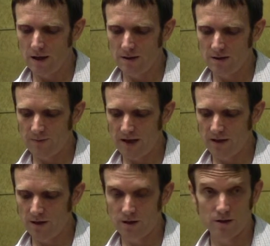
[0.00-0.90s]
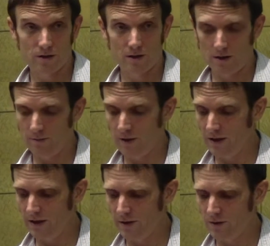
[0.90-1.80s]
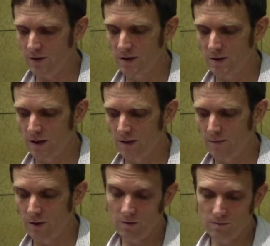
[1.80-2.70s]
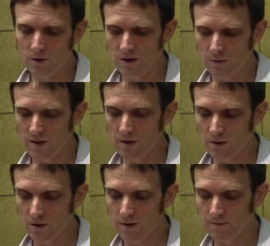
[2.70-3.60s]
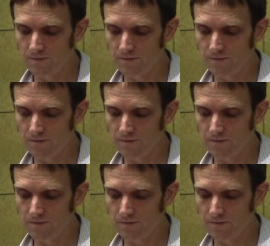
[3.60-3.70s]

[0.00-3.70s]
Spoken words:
Spanish, many languages, but mostly Westerners.